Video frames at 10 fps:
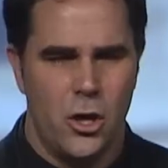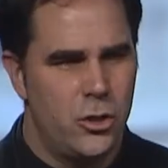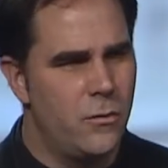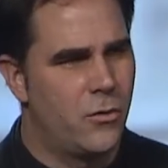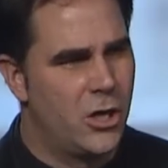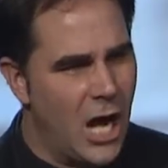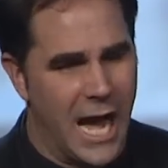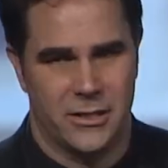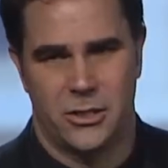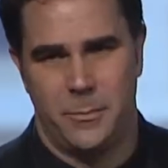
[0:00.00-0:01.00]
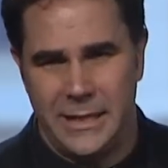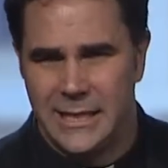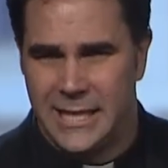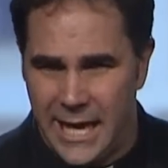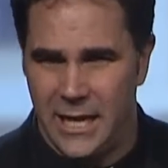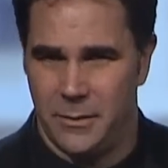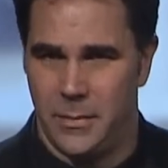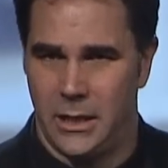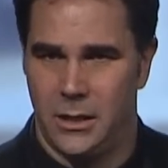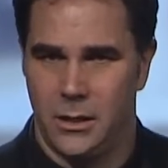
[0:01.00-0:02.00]
You've got to be kidding
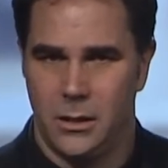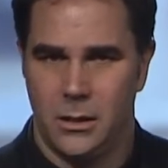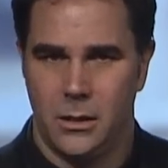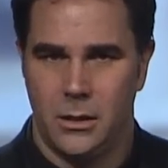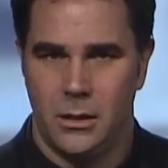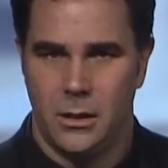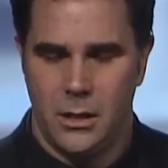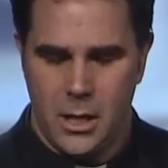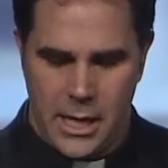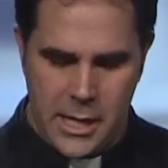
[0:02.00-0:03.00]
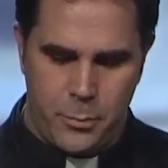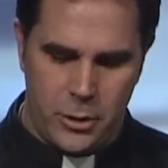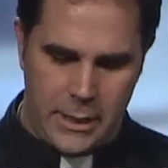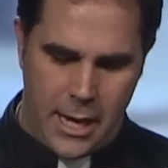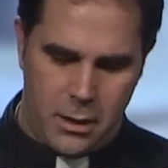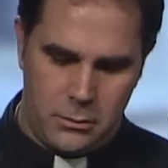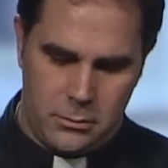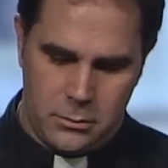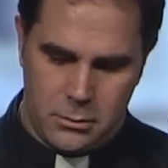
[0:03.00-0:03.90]
me. He put down